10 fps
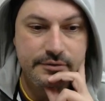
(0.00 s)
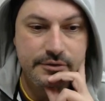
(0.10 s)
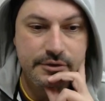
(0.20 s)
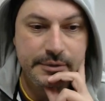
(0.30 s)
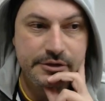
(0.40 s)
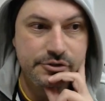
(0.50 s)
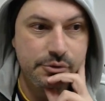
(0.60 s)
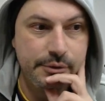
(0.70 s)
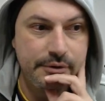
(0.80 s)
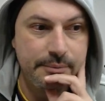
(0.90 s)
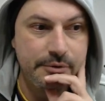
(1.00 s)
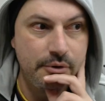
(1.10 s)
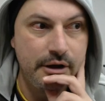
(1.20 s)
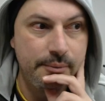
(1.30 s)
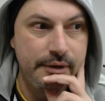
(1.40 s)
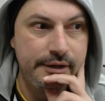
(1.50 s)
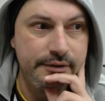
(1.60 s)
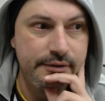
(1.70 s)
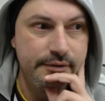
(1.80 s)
I'm going to make sure we grab the right one